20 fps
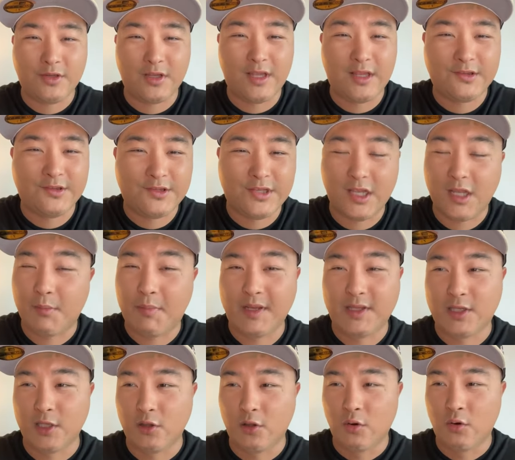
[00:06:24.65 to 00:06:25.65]
So let's
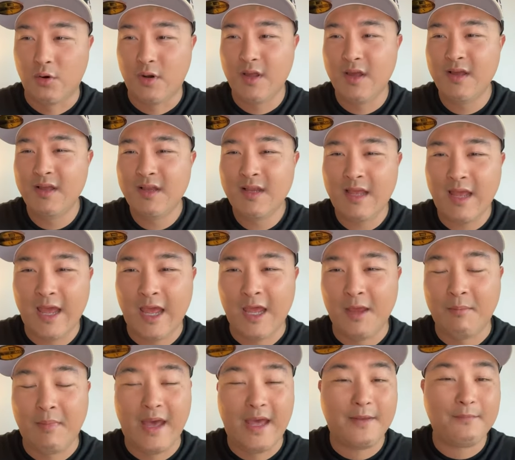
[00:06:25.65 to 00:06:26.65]
celebrate the Lord.
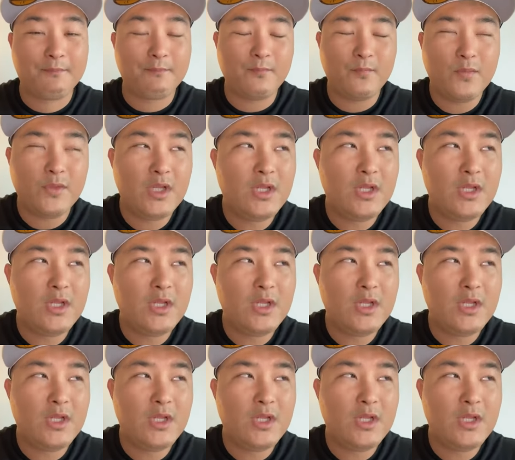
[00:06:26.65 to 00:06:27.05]
Amen.